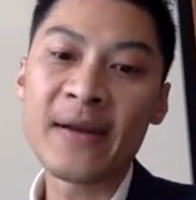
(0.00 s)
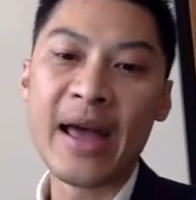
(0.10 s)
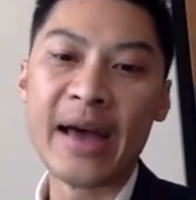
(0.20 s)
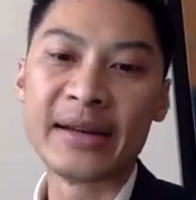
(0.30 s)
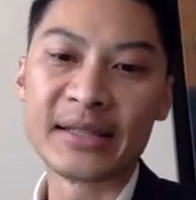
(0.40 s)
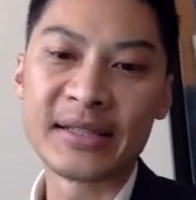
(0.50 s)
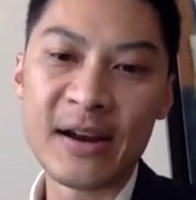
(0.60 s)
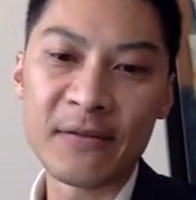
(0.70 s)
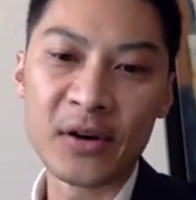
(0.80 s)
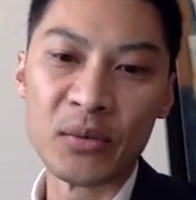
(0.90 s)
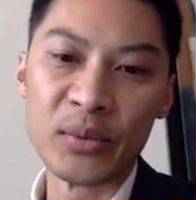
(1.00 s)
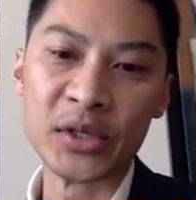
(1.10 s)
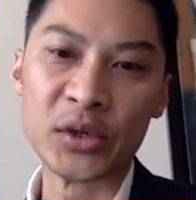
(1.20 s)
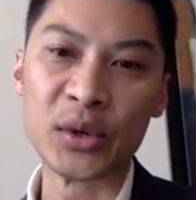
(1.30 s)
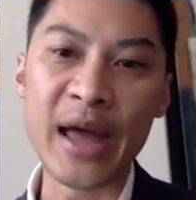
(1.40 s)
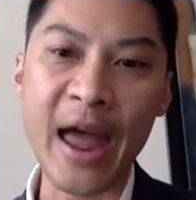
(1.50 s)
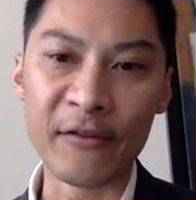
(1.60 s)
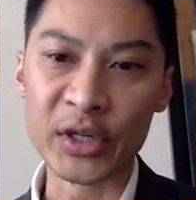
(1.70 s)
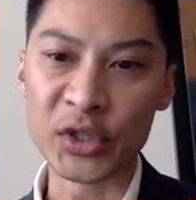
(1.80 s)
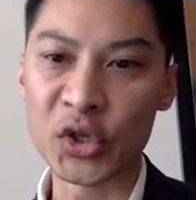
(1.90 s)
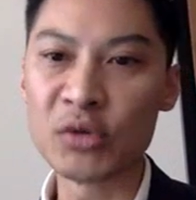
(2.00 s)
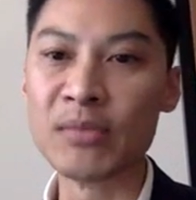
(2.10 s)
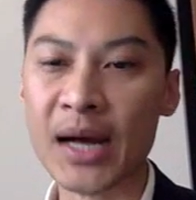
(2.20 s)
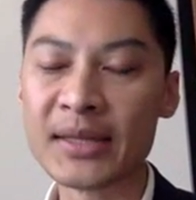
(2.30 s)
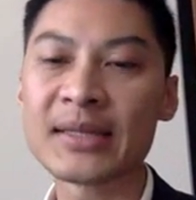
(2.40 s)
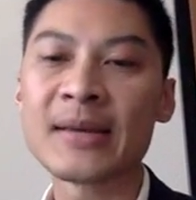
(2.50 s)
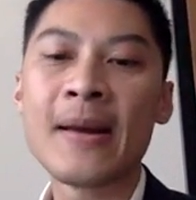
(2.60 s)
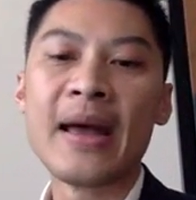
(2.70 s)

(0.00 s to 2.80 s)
And at Stanford, we do it every 2 months.